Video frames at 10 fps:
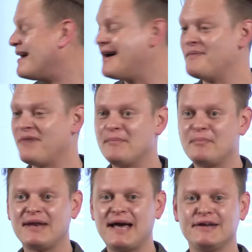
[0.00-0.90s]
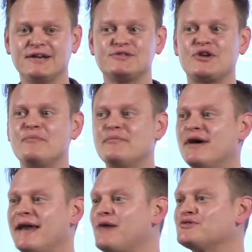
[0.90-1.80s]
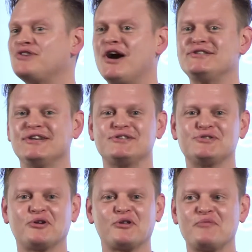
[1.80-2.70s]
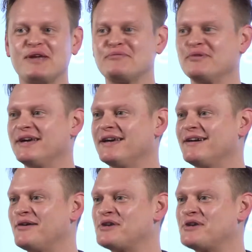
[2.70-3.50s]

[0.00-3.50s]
I'm a planner, so I'm an outsider to a lot of the people here.